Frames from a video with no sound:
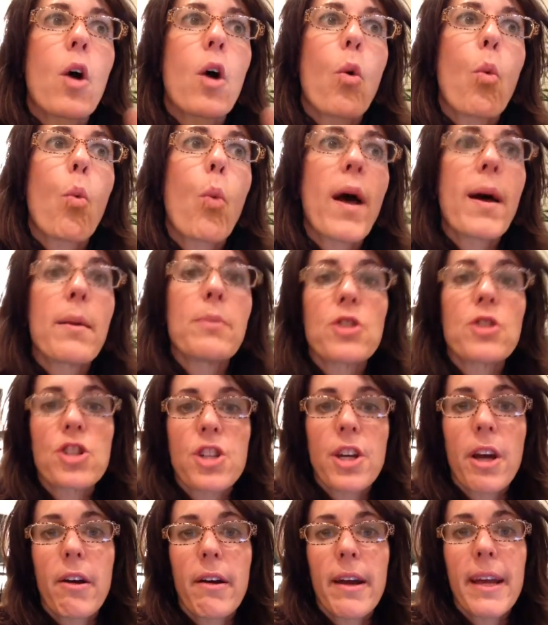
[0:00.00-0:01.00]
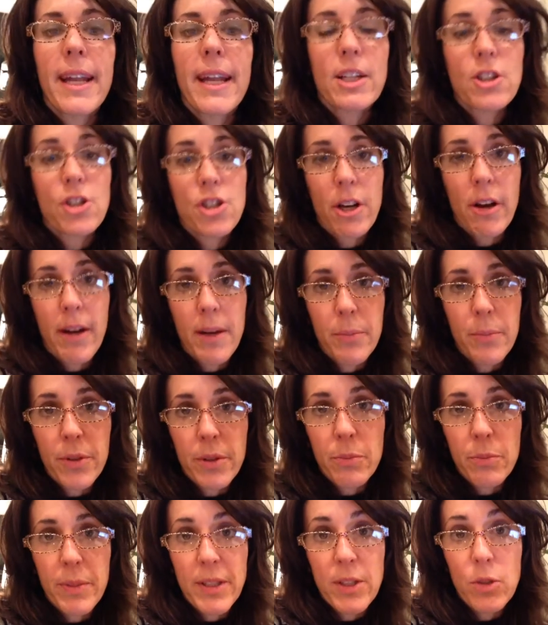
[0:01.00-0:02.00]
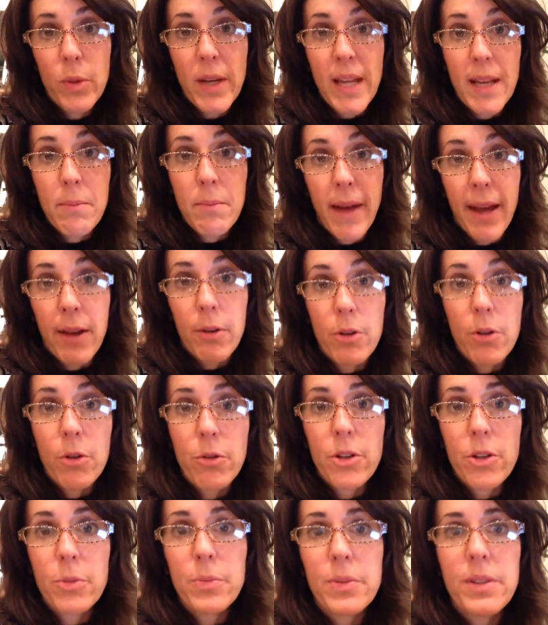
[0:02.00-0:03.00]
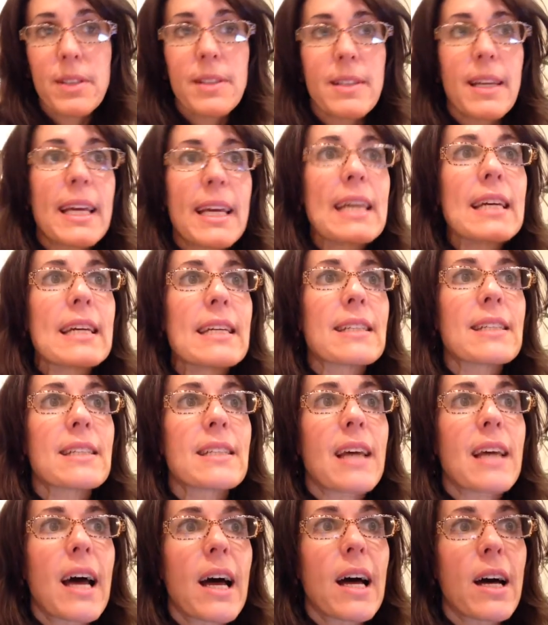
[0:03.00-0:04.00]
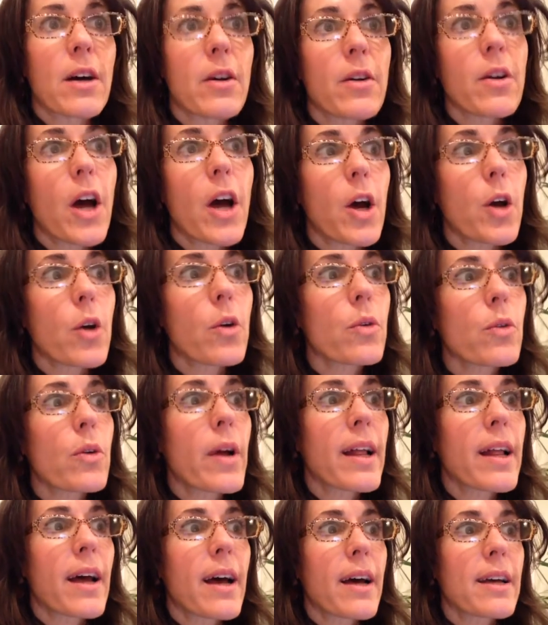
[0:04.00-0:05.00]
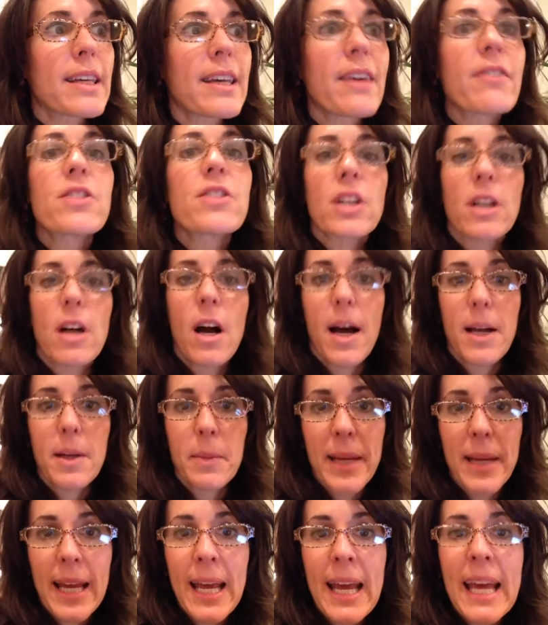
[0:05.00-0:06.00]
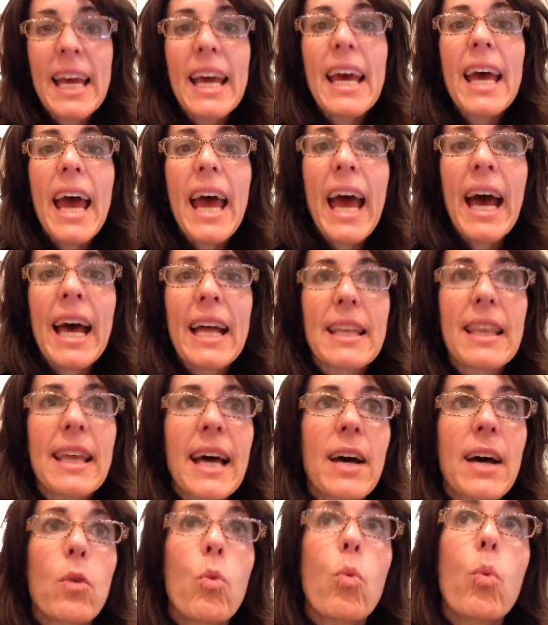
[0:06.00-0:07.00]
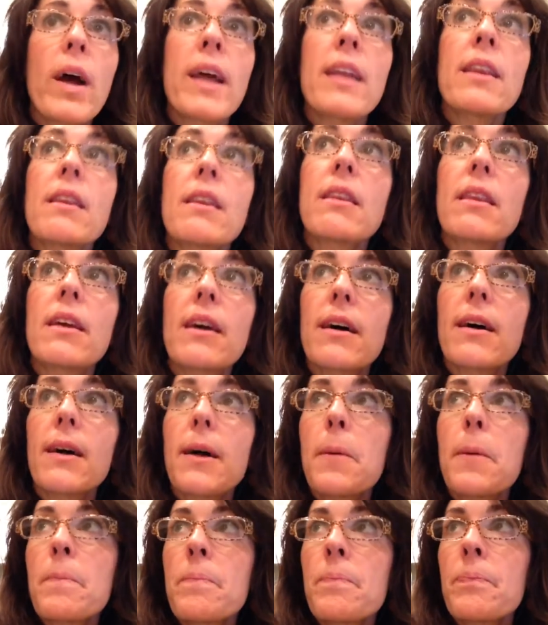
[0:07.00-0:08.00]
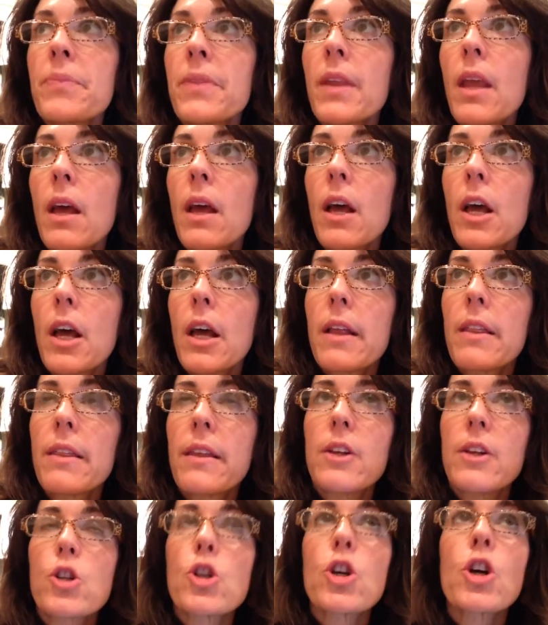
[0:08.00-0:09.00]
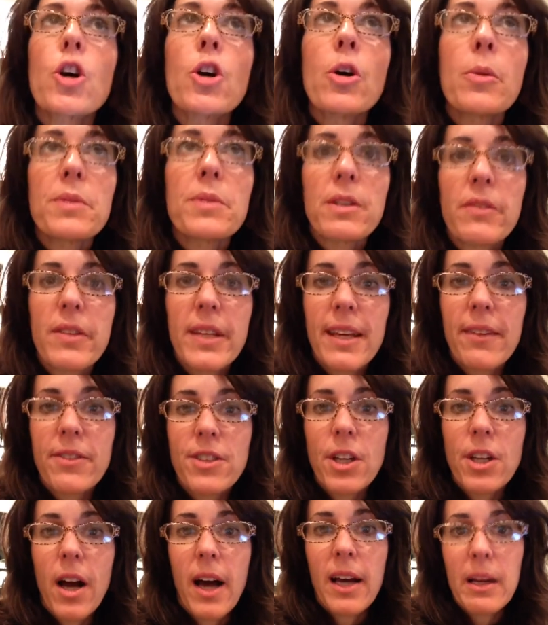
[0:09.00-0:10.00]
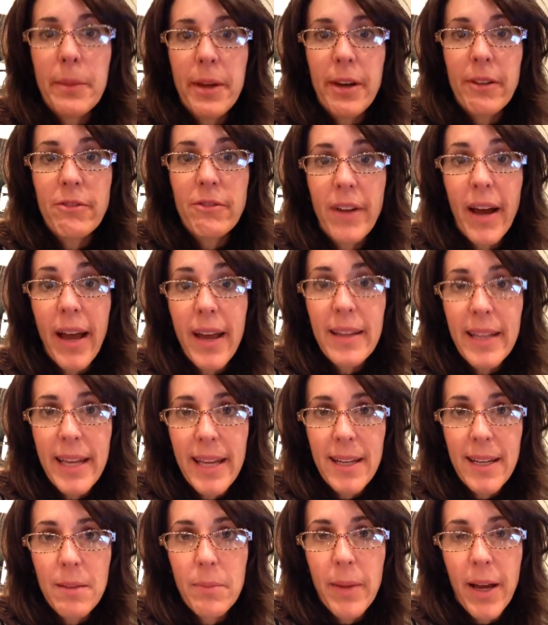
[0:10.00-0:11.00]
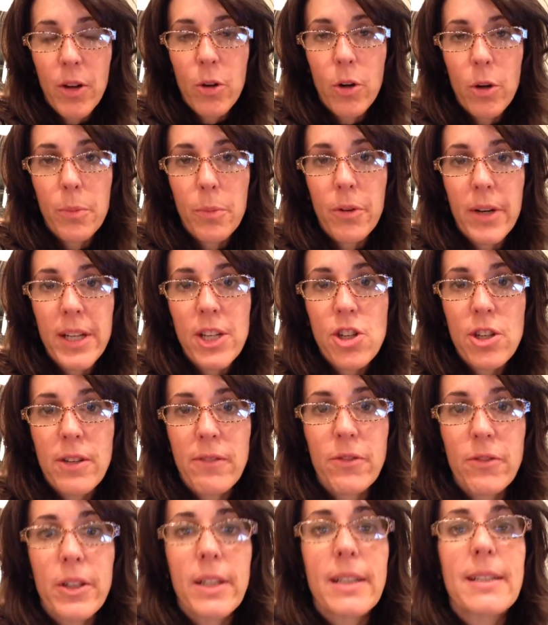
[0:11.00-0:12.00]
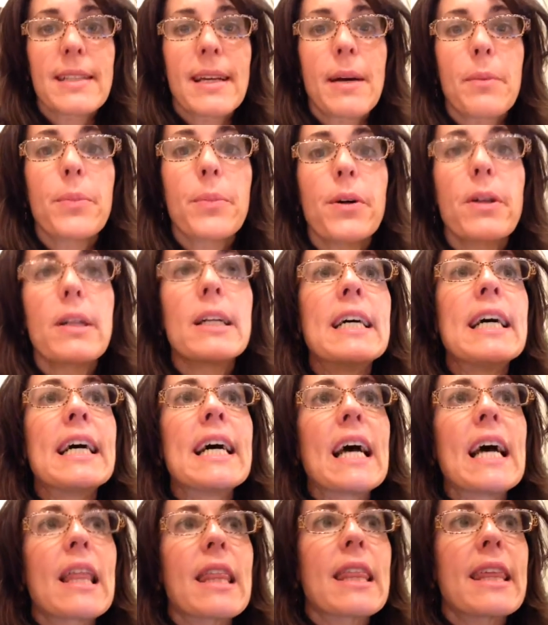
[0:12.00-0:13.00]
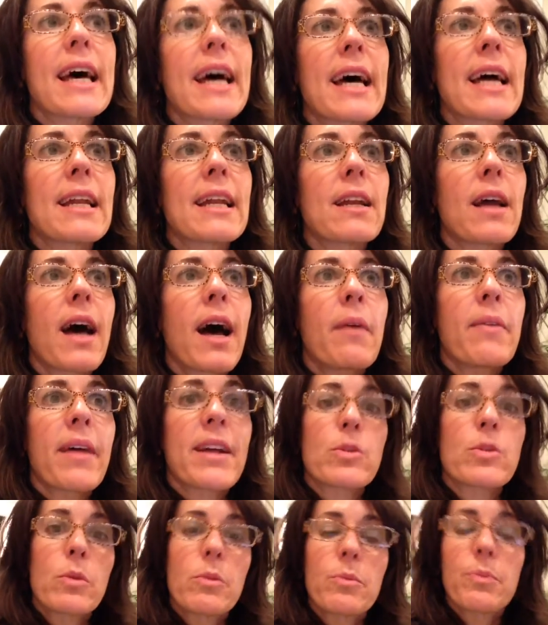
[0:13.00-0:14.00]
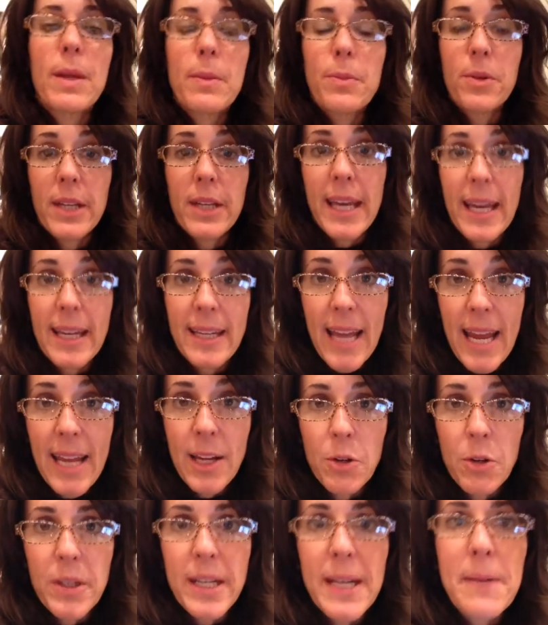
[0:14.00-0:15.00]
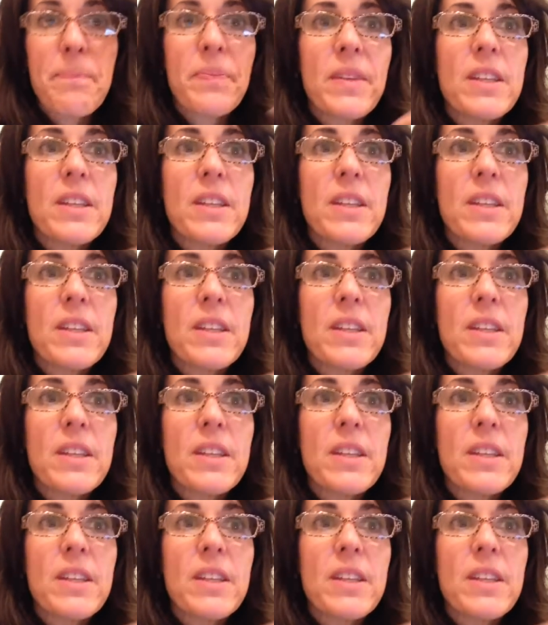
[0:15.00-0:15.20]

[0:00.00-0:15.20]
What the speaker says: web sharing and sharing between microgroups is a gift economy, and that when the terms of the gift economy are violated by a corporation, for example, then that's when people get angry.